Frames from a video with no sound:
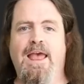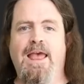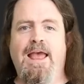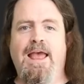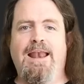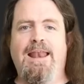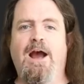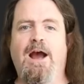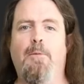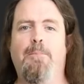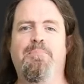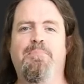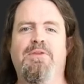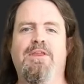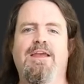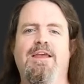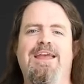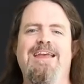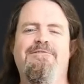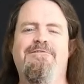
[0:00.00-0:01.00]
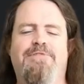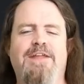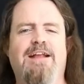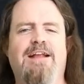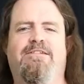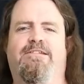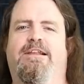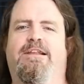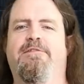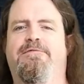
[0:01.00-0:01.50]
Now, if
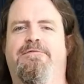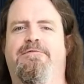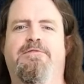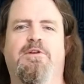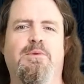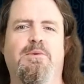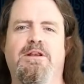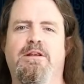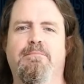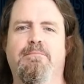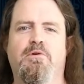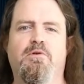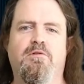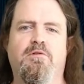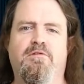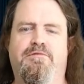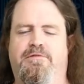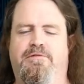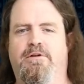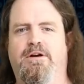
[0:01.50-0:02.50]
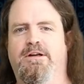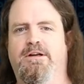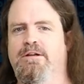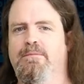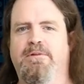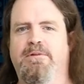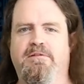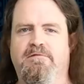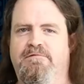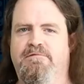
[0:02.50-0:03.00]
that's left you in the mood for a
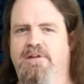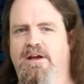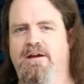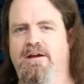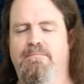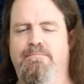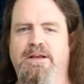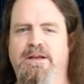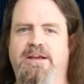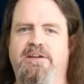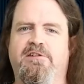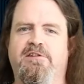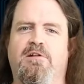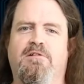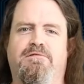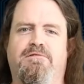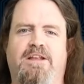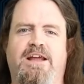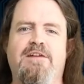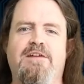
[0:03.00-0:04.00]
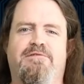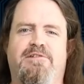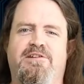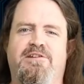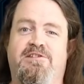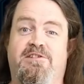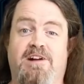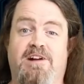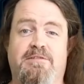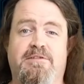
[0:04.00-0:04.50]
little bit of Billy Joel
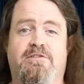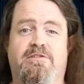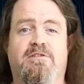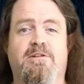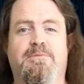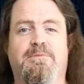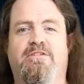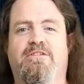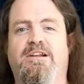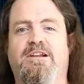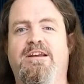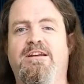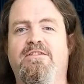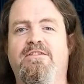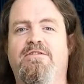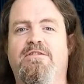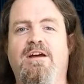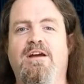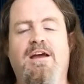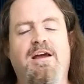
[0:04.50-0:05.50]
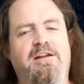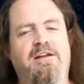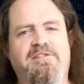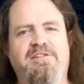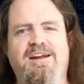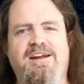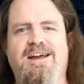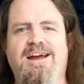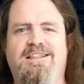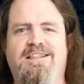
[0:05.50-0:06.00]
flavored JavaScript silliness,
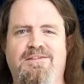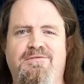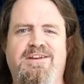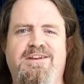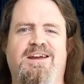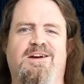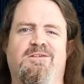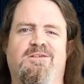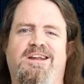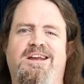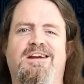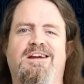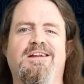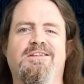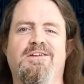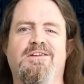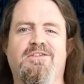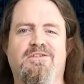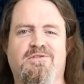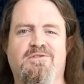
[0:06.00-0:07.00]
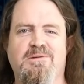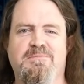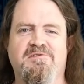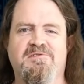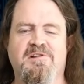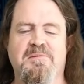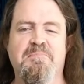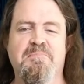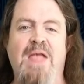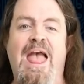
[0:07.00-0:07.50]
check out the video link in the
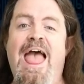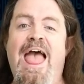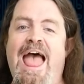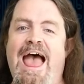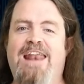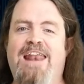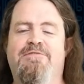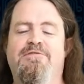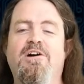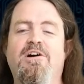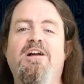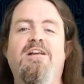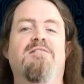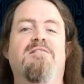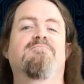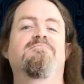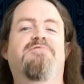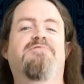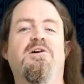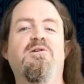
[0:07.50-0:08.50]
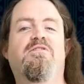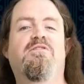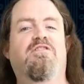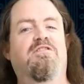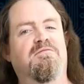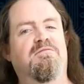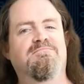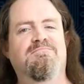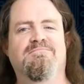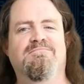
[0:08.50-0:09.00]
description. And if not,
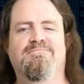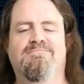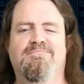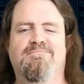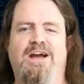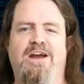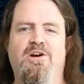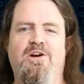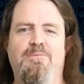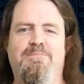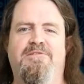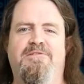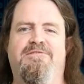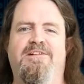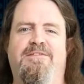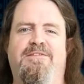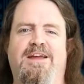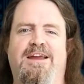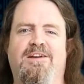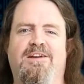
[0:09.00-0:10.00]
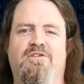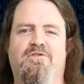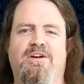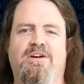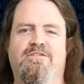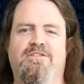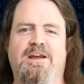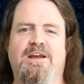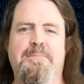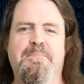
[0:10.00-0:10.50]
folks, I hope you found that
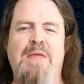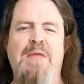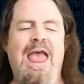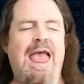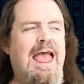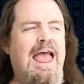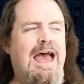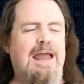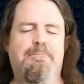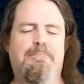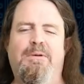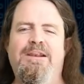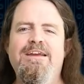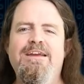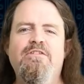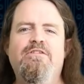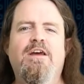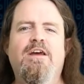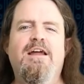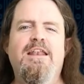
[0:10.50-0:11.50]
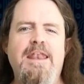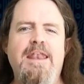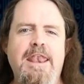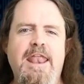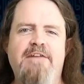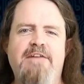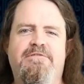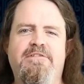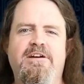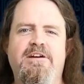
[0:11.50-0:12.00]
interesting. And please
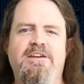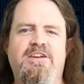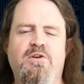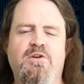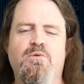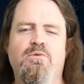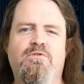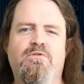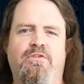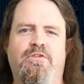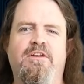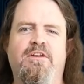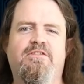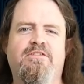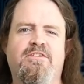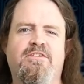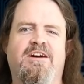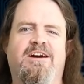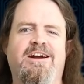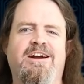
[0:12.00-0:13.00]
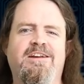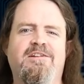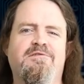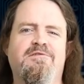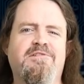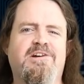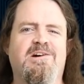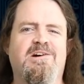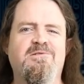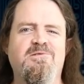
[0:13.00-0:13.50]
never use this kind
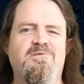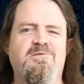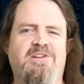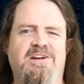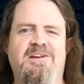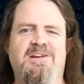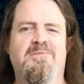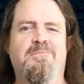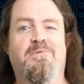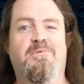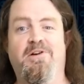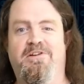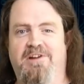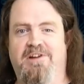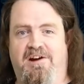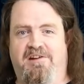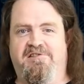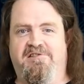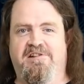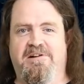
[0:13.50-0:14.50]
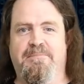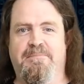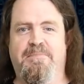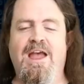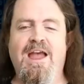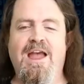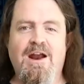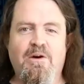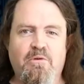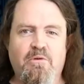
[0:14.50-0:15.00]
of code in production.
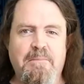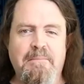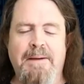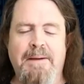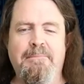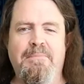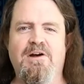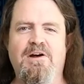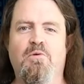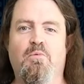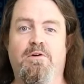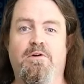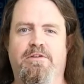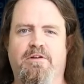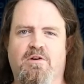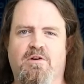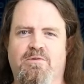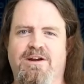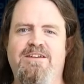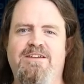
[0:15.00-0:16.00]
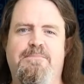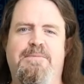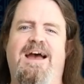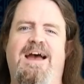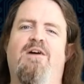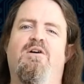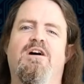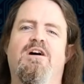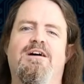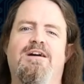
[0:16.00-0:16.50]
Remember, with great
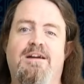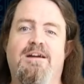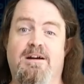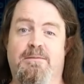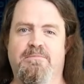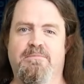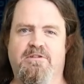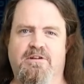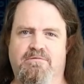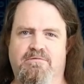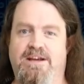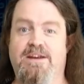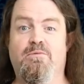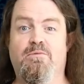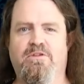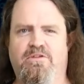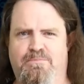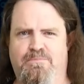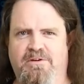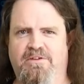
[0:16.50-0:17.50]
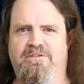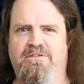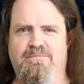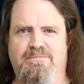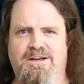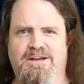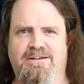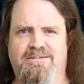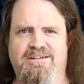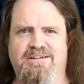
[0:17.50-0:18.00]
power comes great
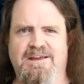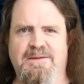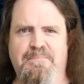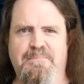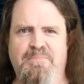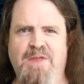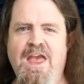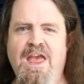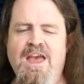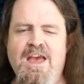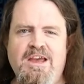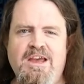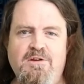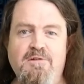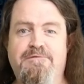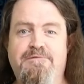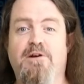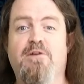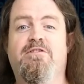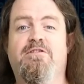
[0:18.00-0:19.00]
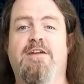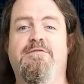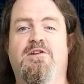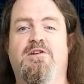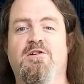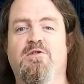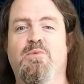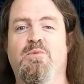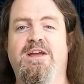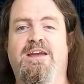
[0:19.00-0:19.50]
responsibility. You folks have a
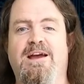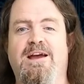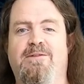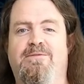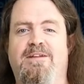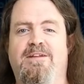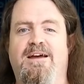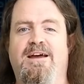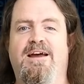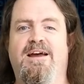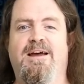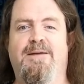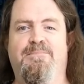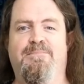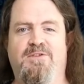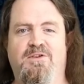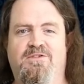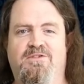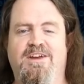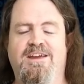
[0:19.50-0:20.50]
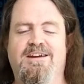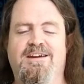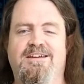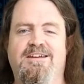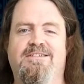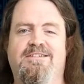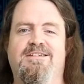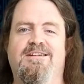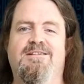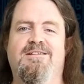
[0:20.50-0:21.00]
good week out there. You take it
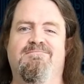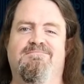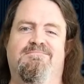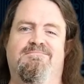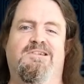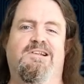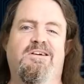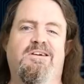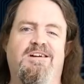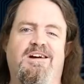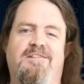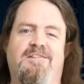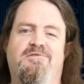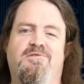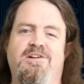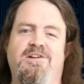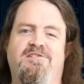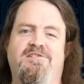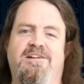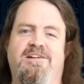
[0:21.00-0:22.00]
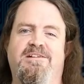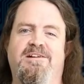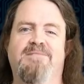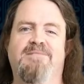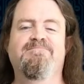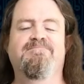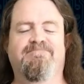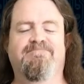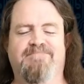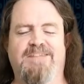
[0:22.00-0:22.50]
easy, look after each other,
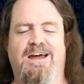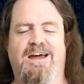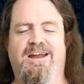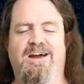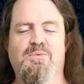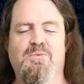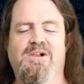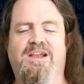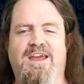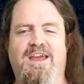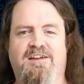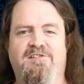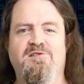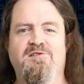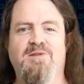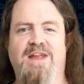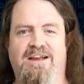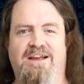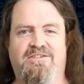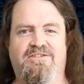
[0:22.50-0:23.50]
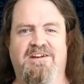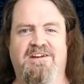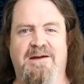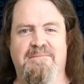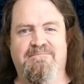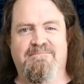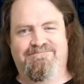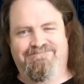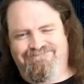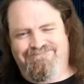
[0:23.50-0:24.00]
and I will catch you next
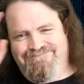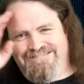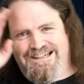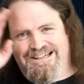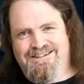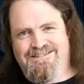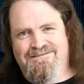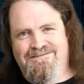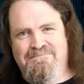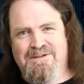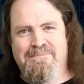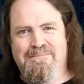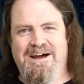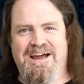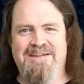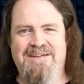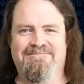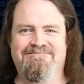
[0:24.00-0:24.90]
time. Bye-bye.